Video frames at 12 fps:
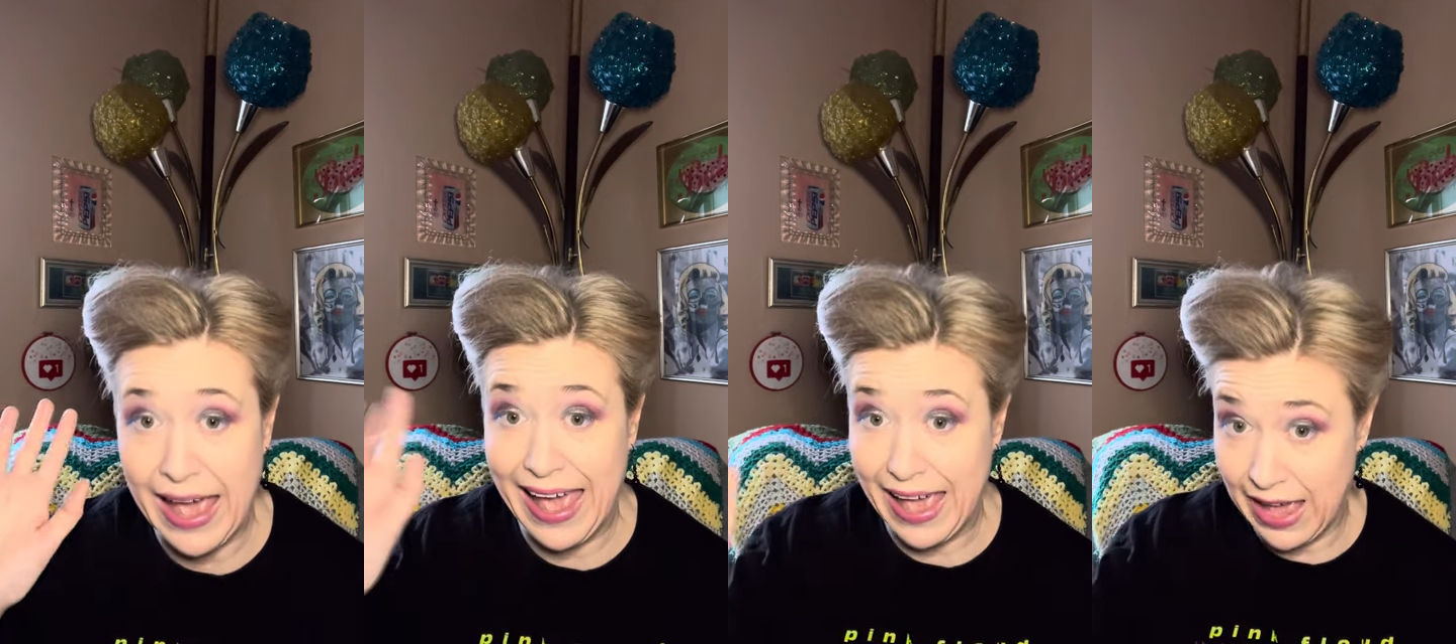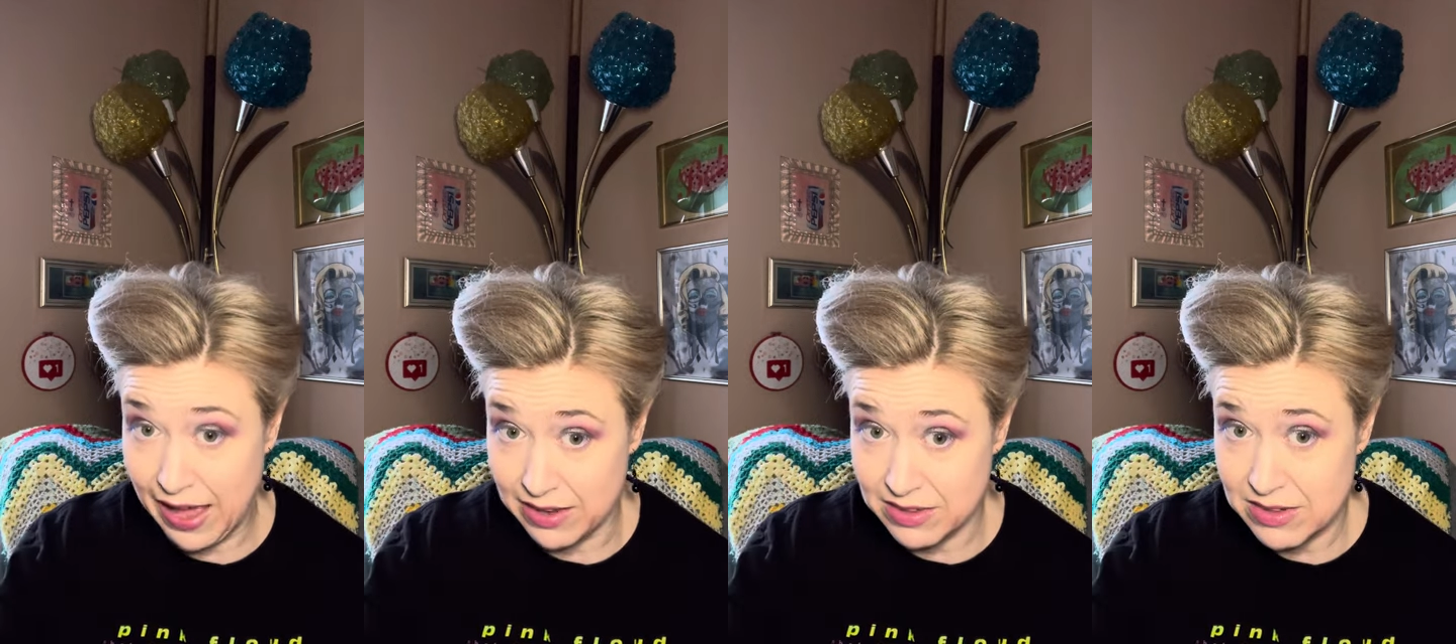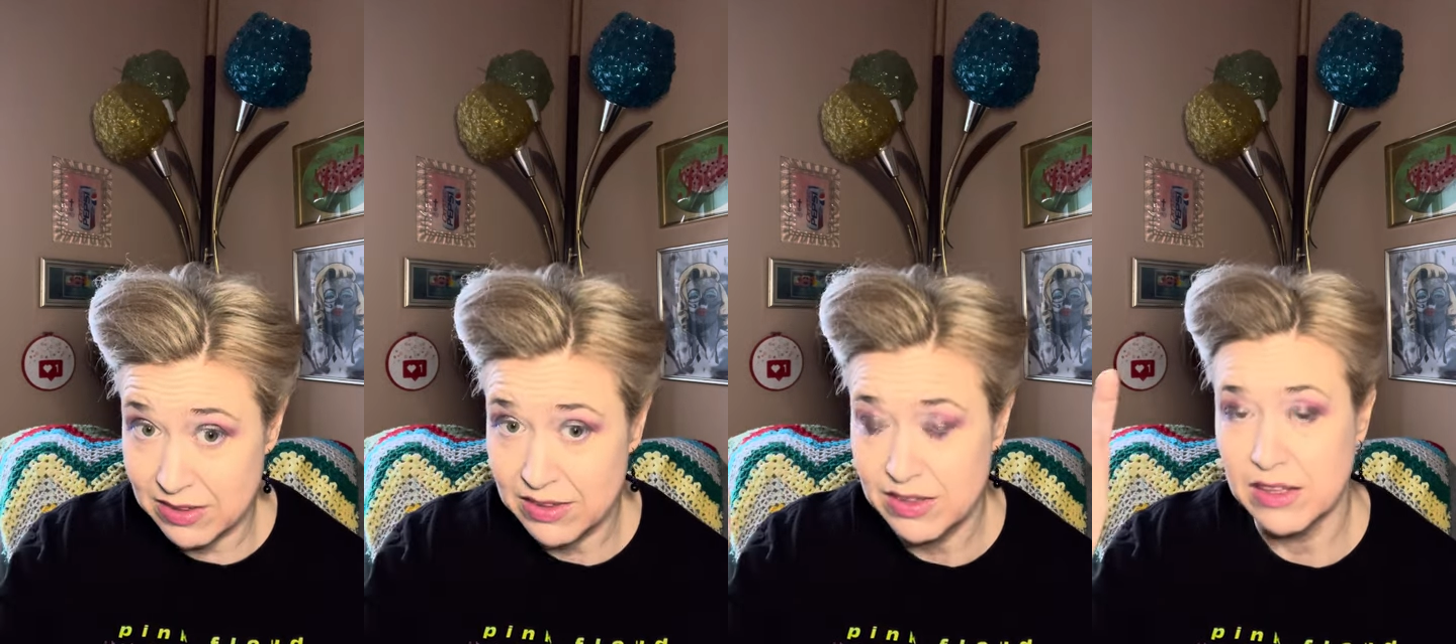
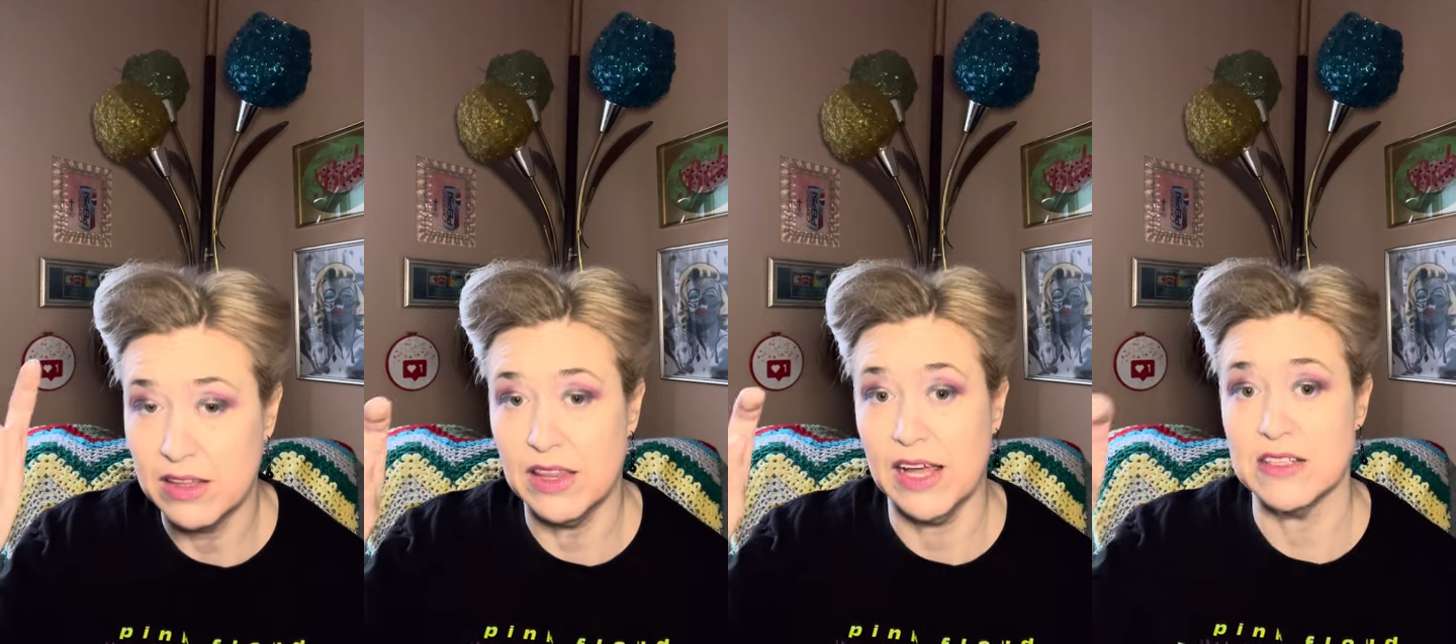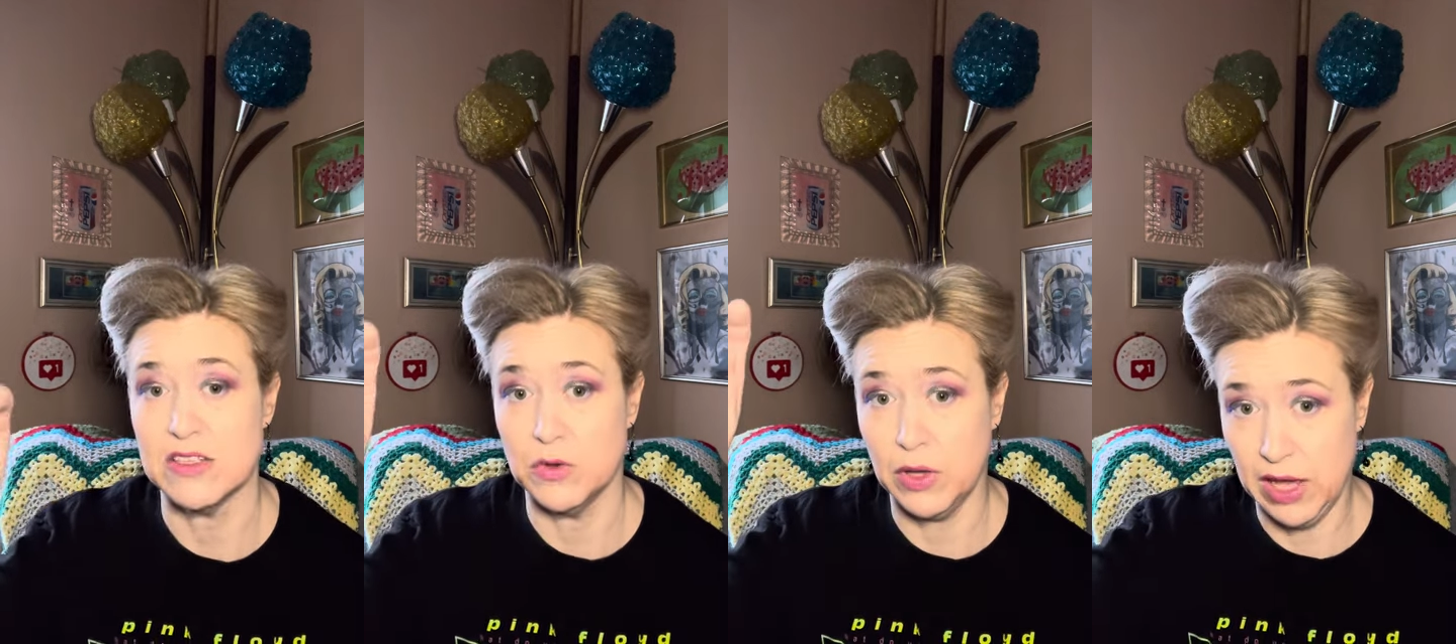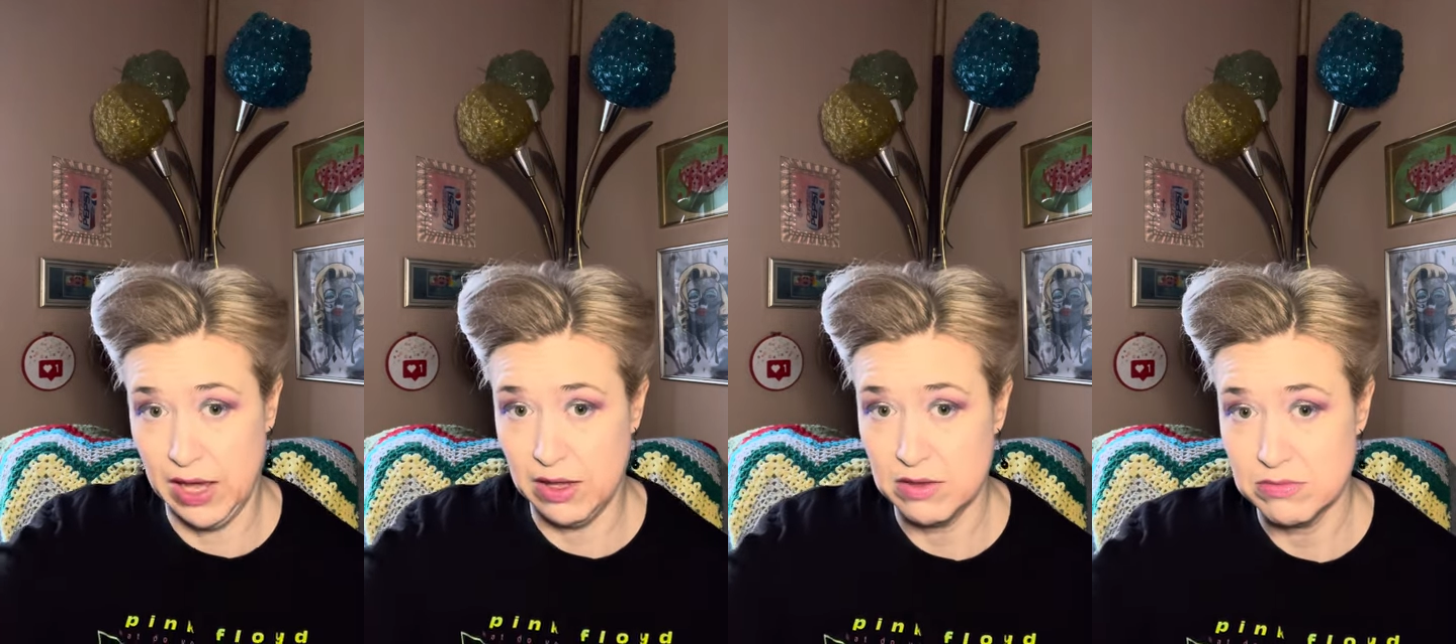and that's
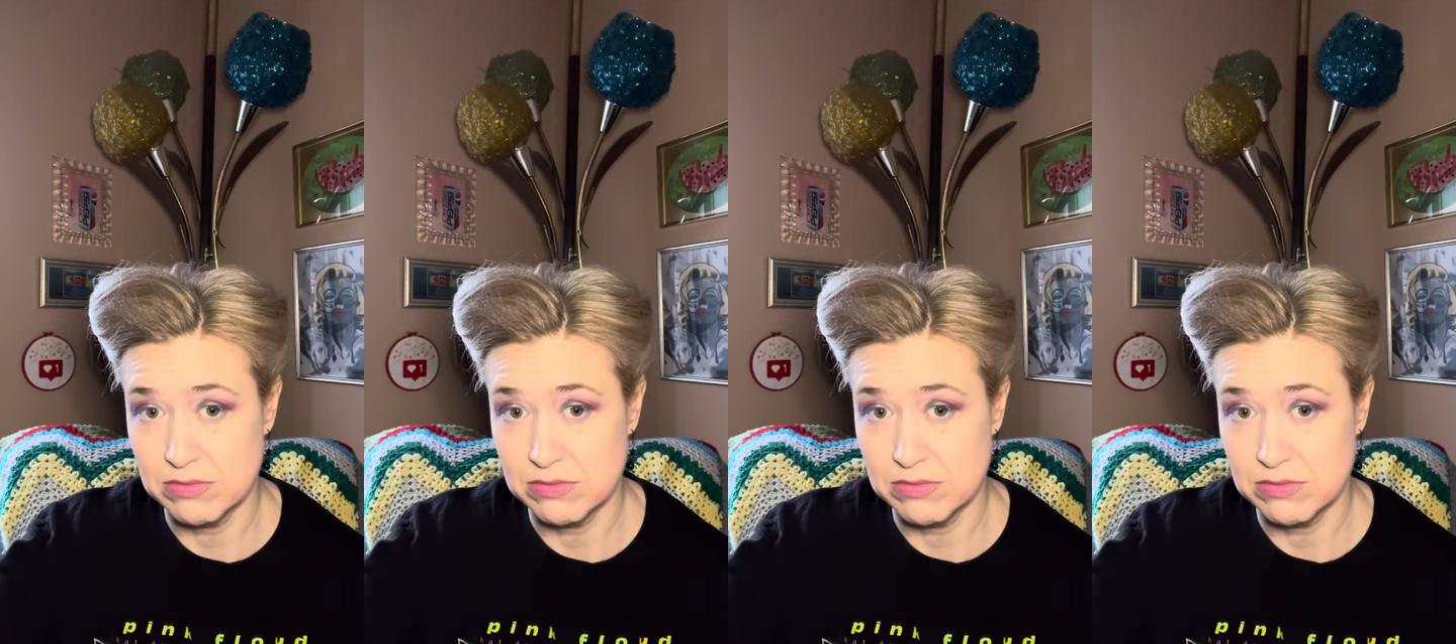okay.